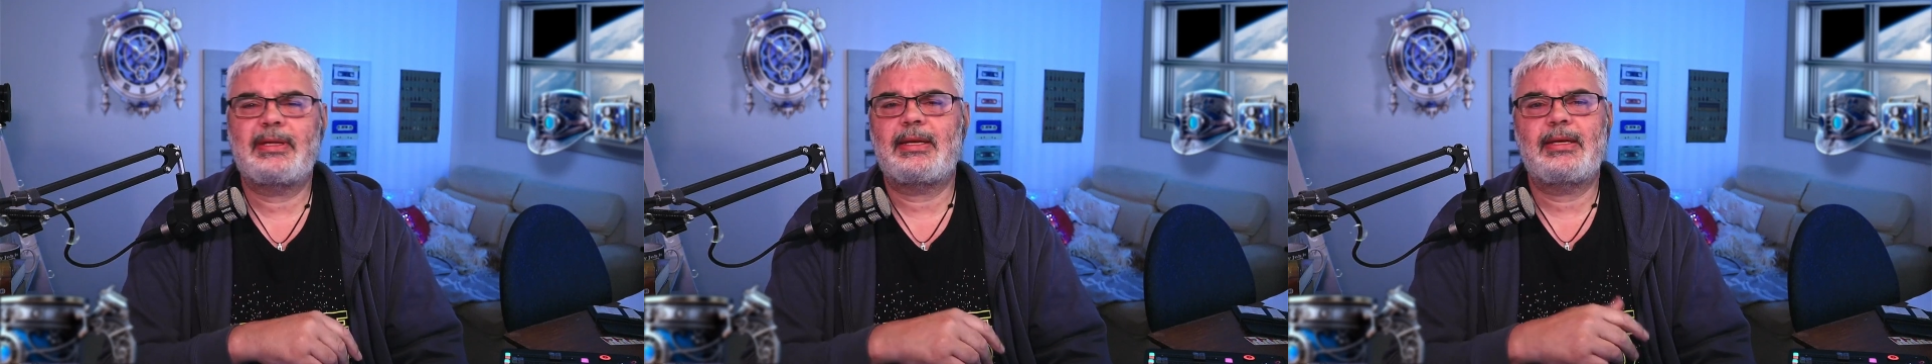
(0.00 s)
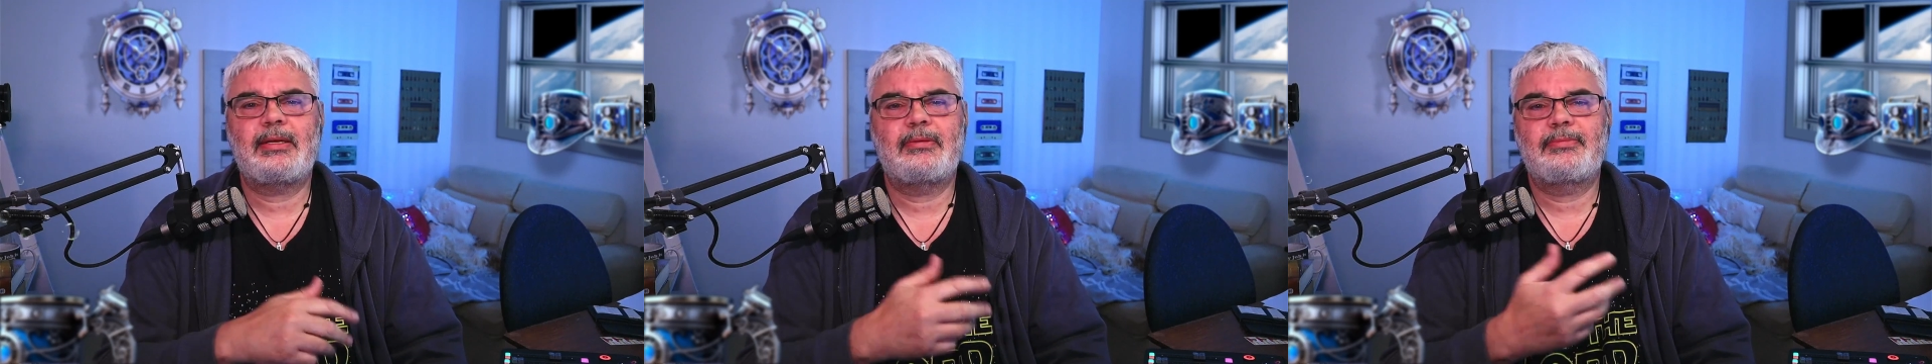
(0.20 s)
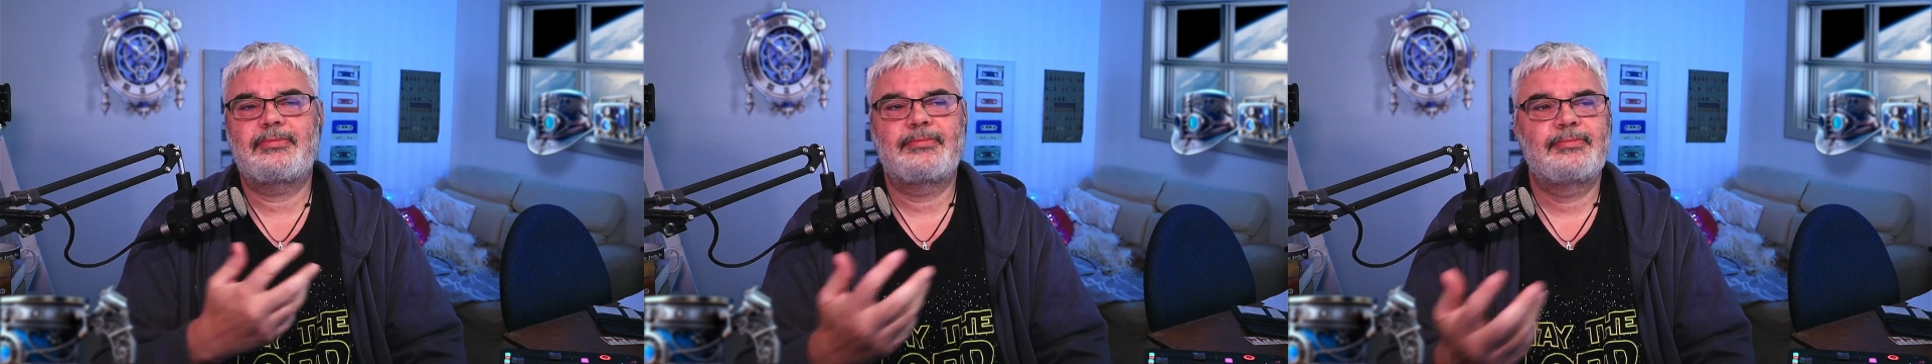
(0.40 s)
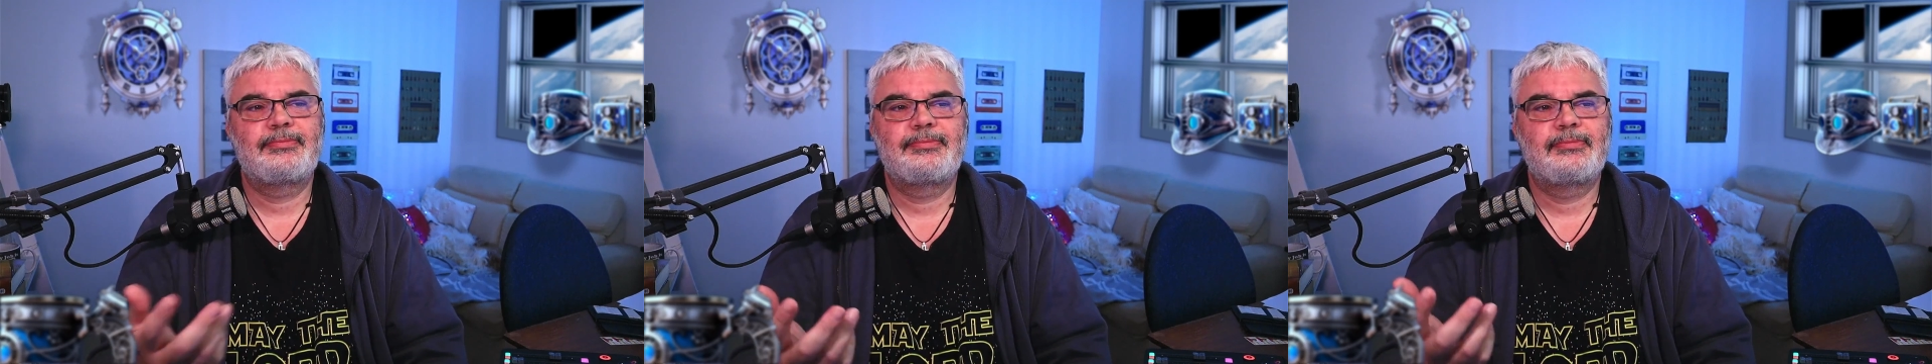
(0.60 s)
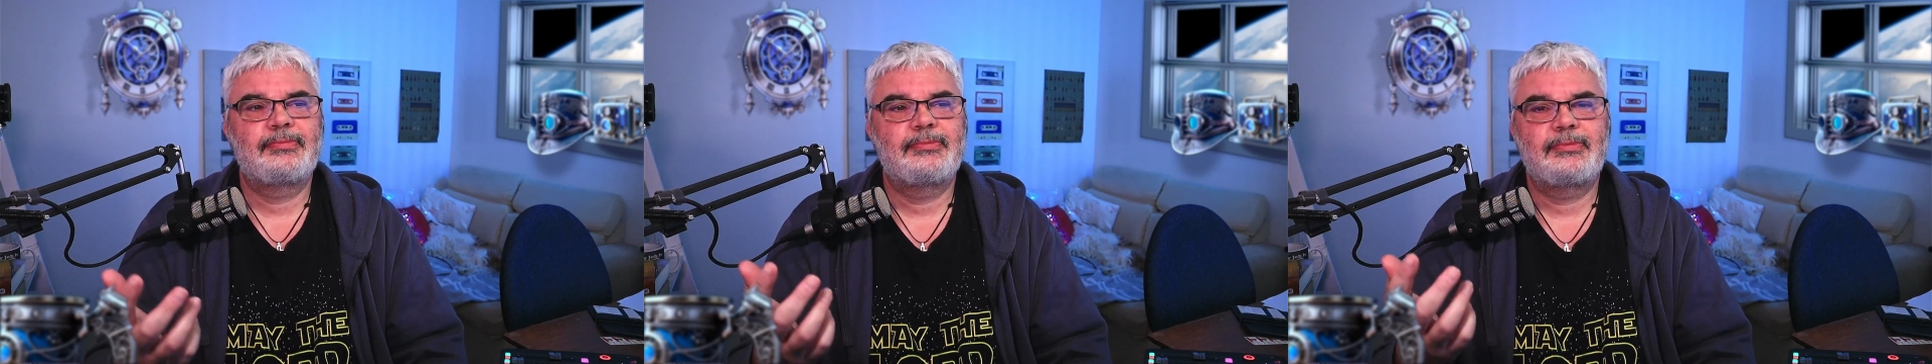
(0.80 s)
they
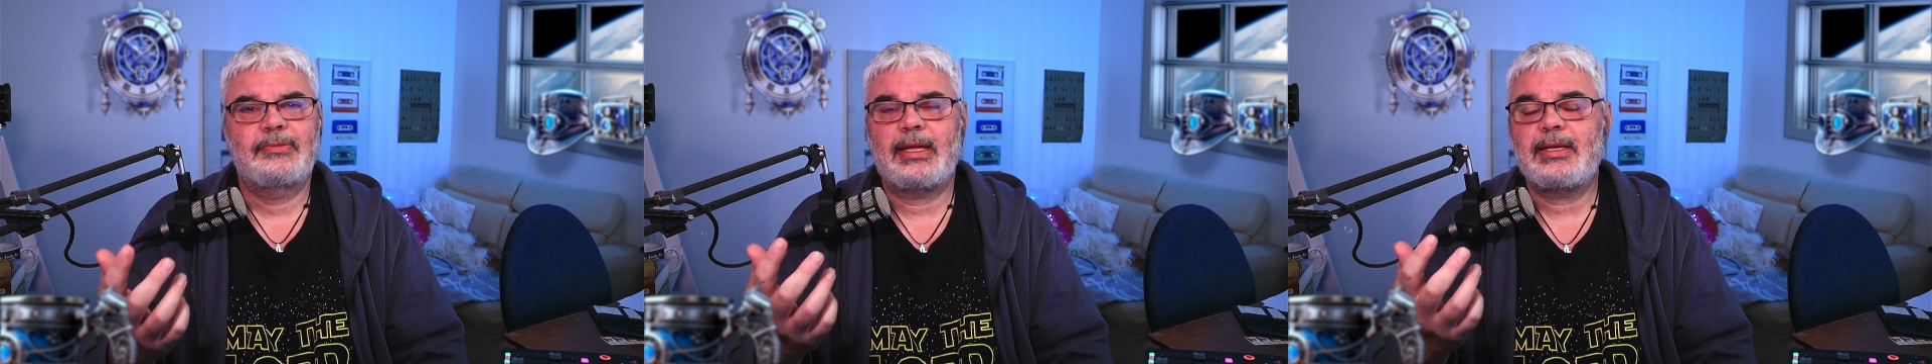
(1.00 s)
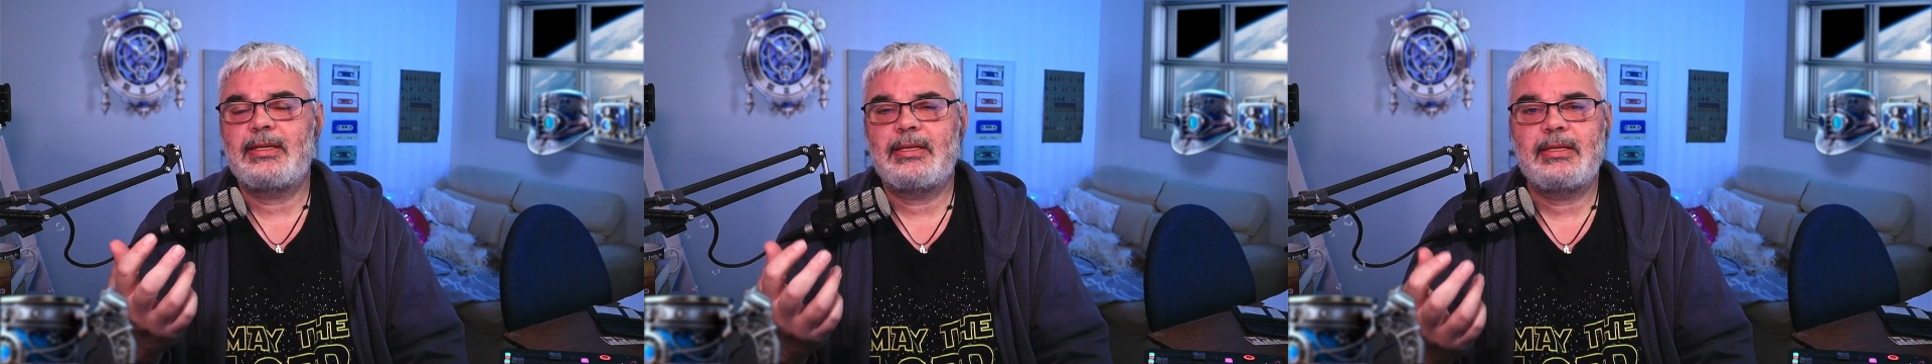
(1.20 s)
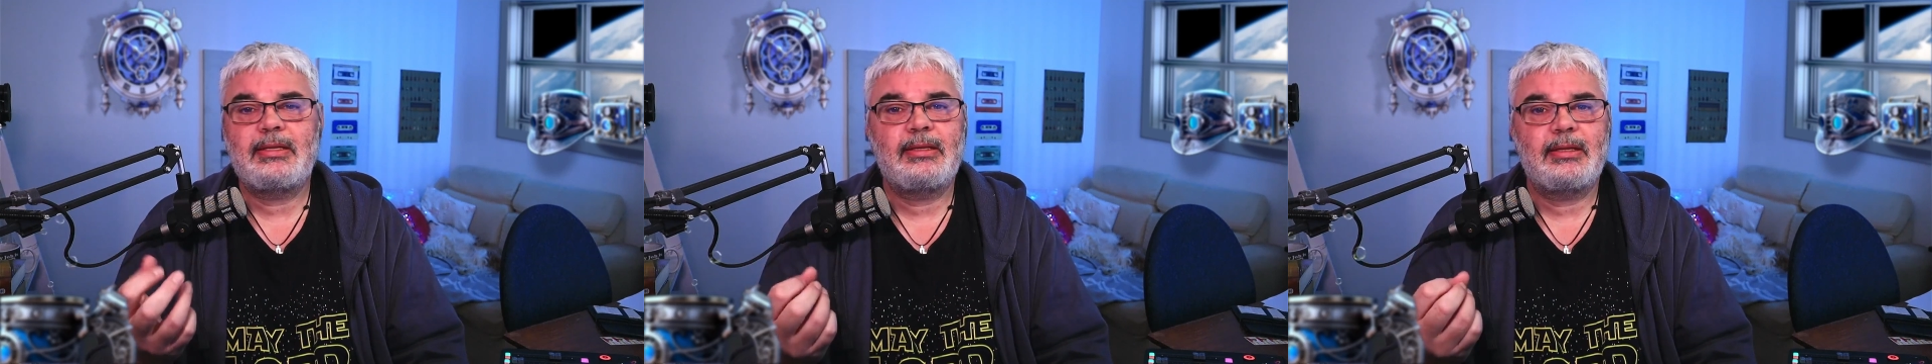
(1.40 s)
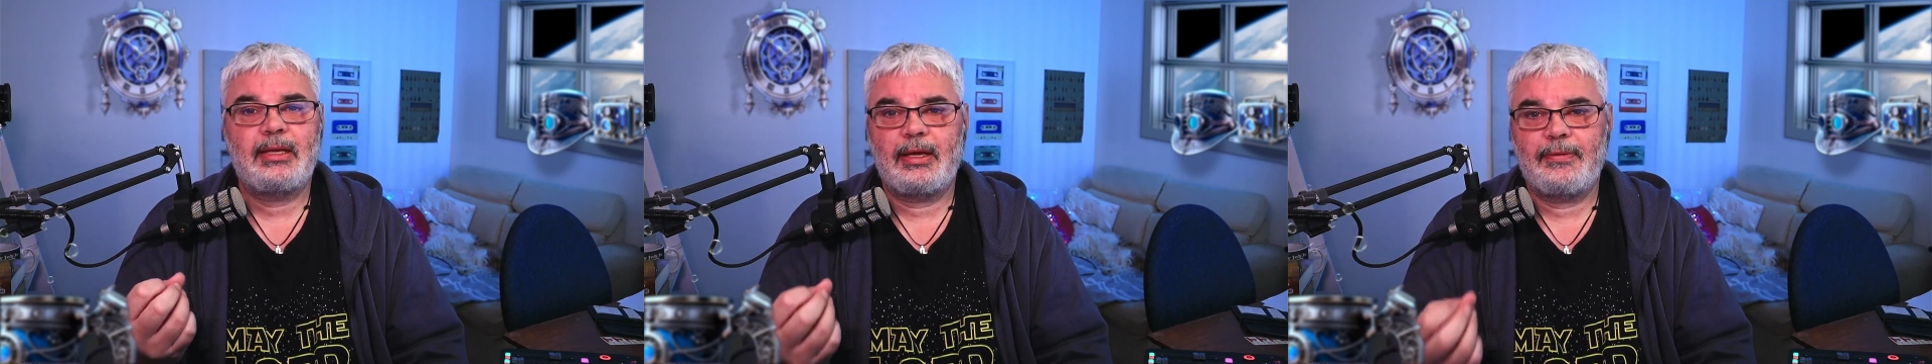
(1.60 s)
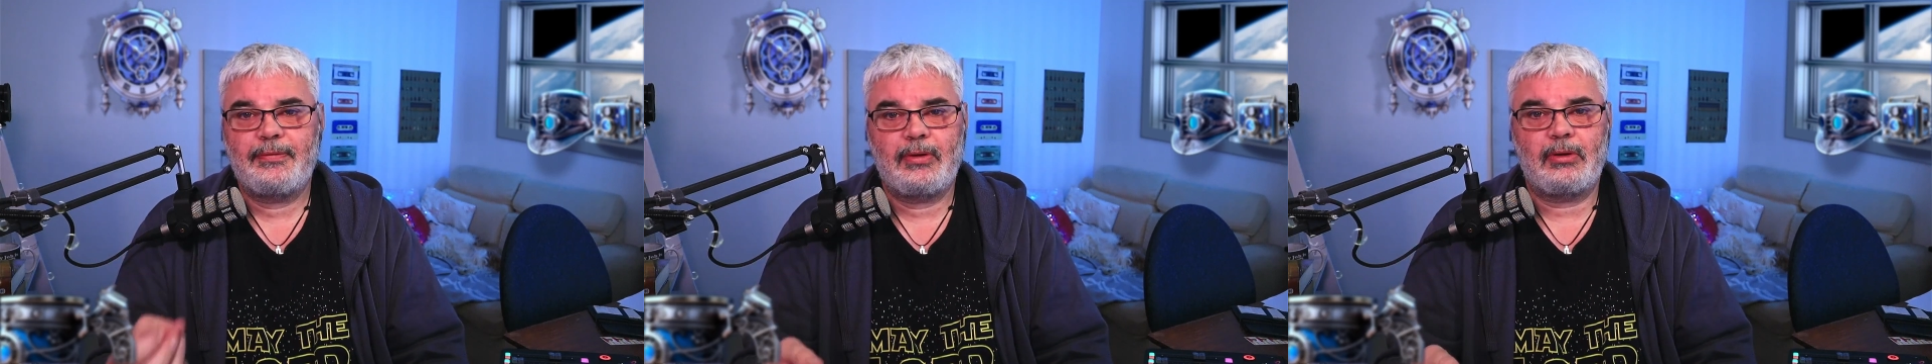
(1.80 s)
didn't
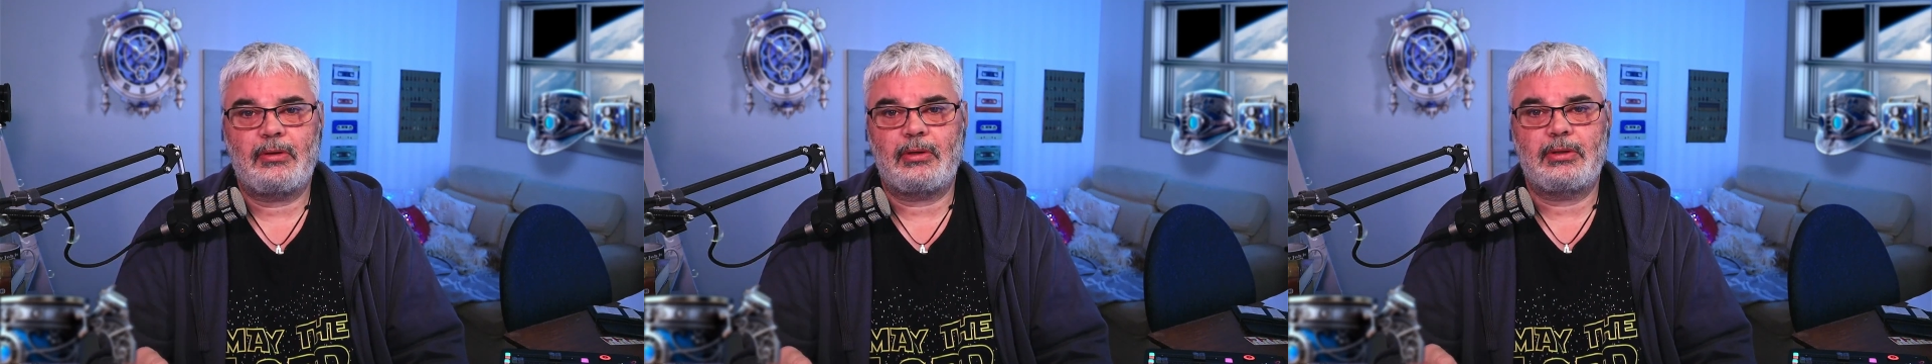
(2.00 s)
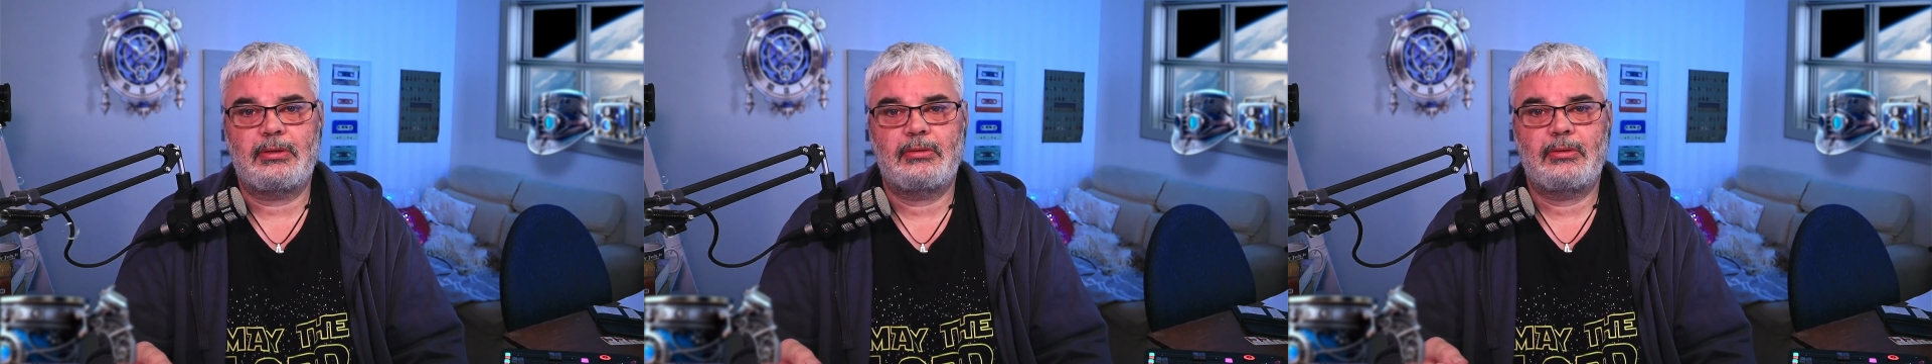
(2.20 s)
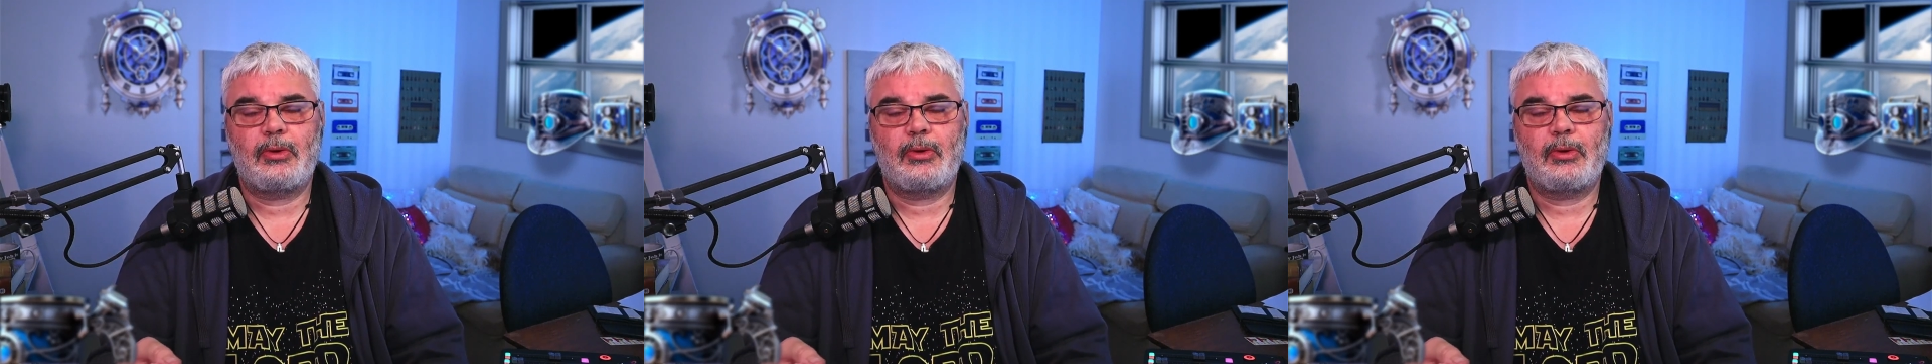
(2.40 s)
love God.